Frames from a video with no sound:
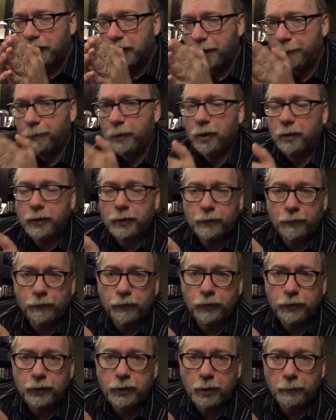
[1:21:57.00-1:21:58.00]
Apparently, the
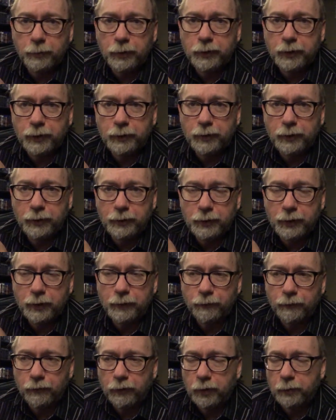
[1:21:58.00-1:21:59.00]
first company that they did
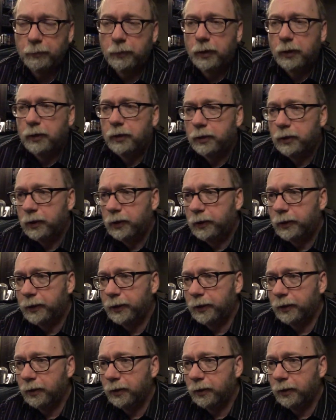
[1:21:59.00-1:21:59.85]
it from did